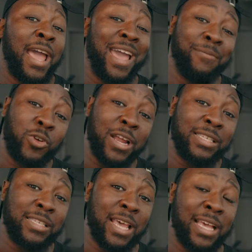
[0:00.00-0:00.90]
am trying
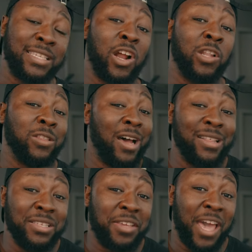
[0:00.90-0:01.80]
to say is that a lot
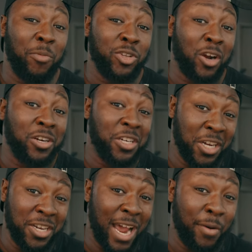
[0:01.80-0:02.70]
of these cameras are
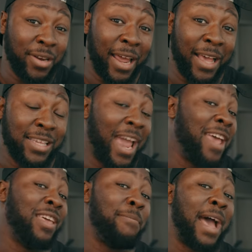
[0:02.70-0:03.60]
good nowadays
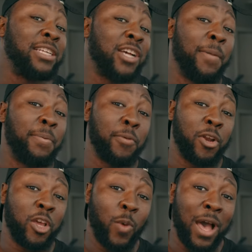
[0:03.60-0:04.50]
and they match up
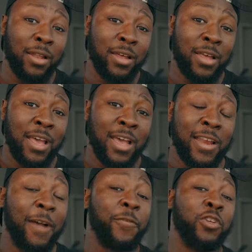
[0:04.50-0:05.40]
pretty well.
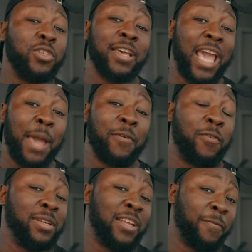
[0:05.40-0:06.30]
Now, if you're using a camera
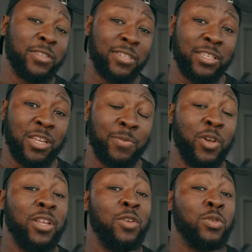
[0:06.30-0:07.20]
from a different system, you
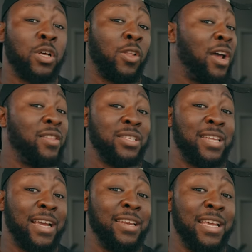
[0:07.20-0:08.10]
could use a lot of these
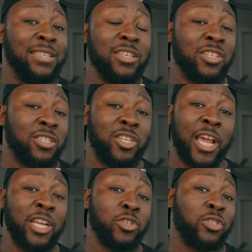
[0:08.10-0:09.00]
techniques and just
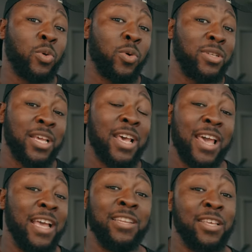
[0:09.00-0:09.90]
change your source
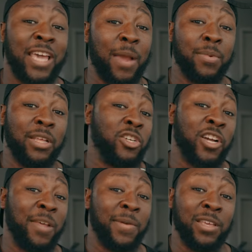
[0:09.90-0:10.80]
into the camera that you're
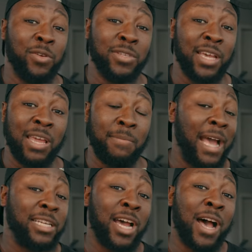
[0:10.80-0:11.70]
going to be using and
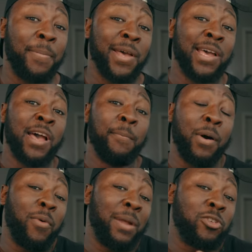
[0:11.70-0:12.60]
match up.
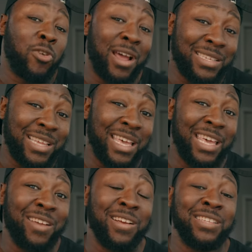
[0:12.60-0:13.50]
But what I'm trying to say
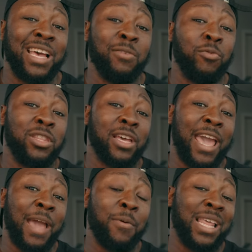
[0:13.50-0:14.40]
here is that with a
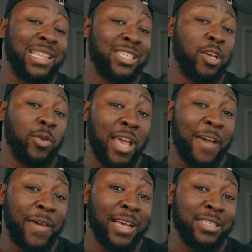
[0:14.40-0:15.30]
camera like the Sony
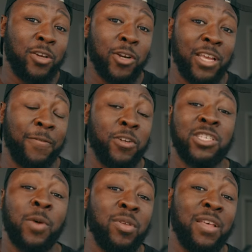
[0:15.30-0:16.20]
FX30, if you're
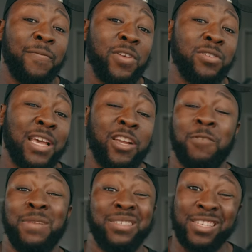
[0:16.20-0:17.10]
someone that feels like
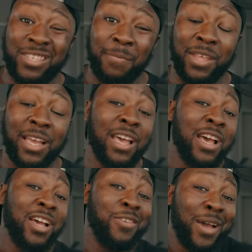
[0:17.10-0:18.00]
you're missing something,
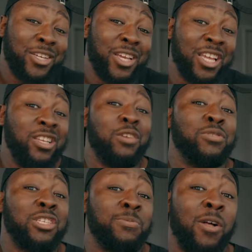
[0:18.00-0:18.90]
you actually can
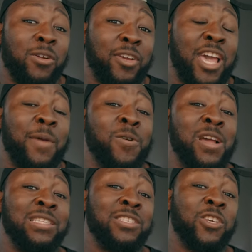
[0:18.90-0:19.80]
use a smaller camera
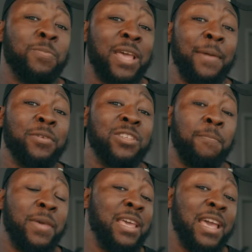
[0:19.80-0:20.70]
and still be able to
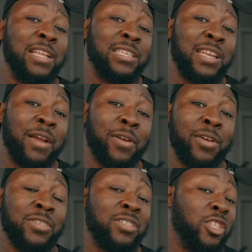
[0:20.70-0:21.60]
be in
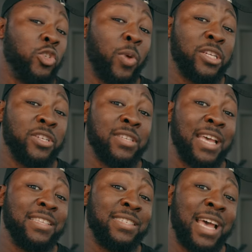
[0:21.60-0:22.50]
scenarios and situations
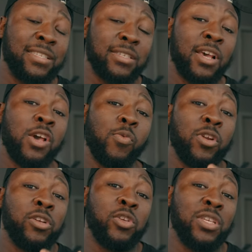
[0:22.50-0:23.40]
and sets
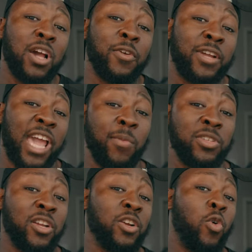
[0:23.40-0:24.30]
when you're using other
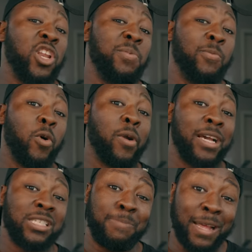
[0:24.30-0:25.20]
cameras that are going to be more
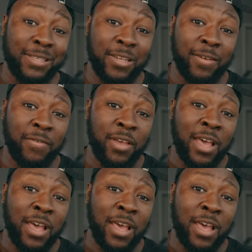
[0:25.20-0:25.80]
expensive.